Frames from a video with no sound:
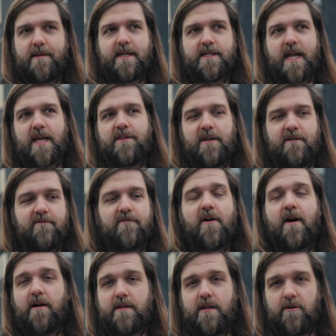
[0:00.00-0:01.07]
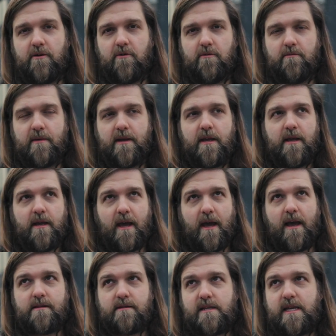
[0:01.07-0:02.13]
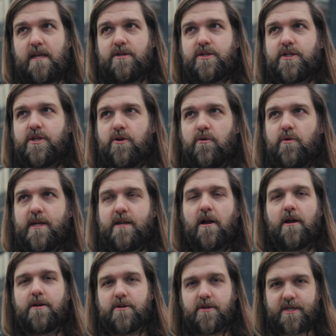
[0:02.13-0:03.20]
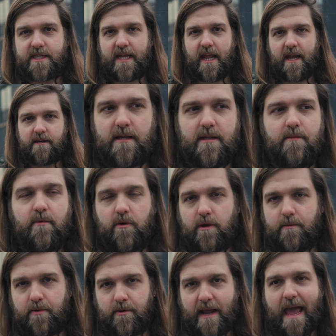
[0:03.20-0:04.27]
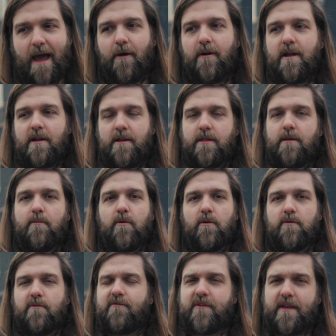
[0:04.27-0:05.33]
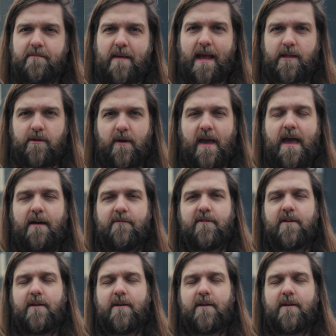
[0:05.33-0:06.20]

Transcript: Because I think volume leads to an understanding. The more you put out, the more feedback you have